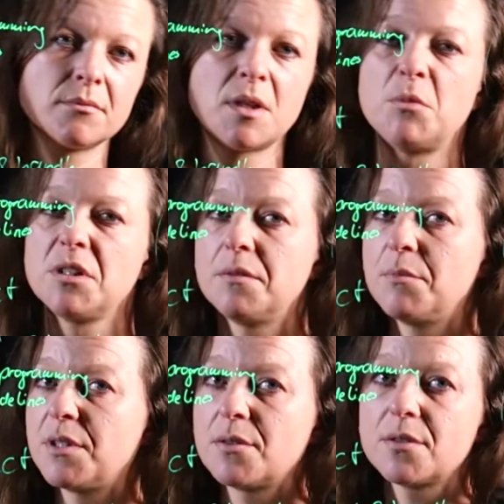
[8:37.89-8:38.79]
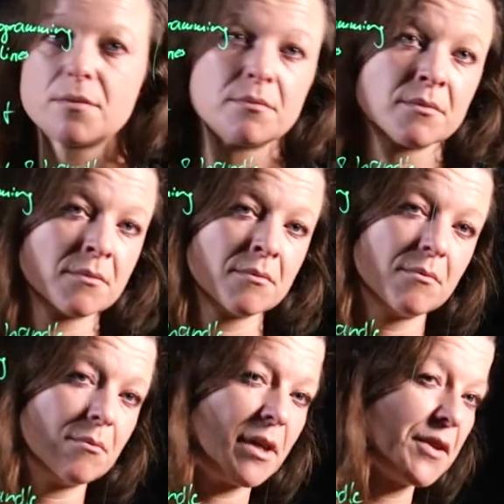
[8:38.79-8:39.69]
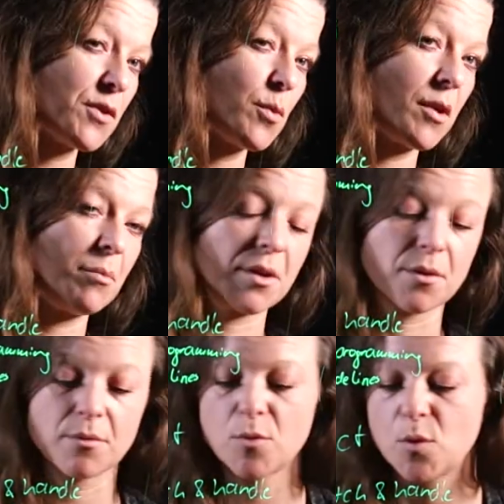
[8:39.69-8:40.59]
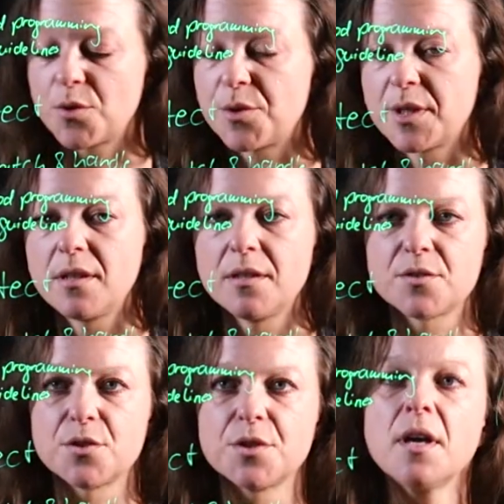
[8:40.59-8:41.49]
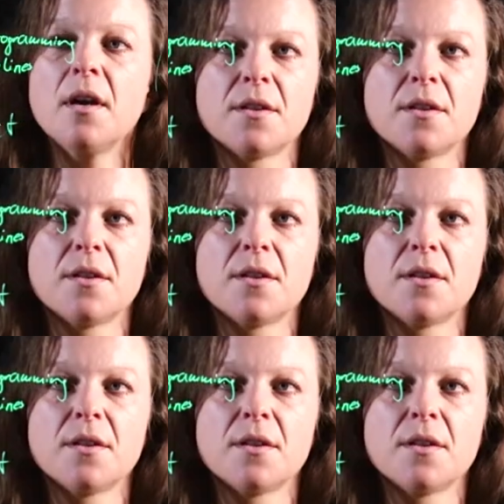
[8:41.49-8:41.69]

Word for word: a million beers, minus one beer, ordering a lizard.